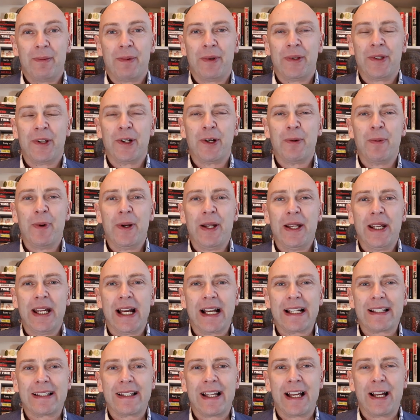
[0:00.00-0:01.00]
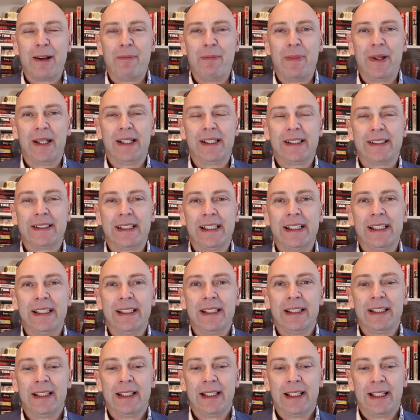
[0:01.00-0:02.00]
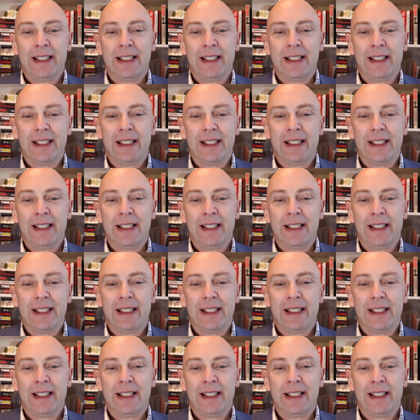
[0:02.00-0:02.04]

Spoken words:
But nobody has that ability.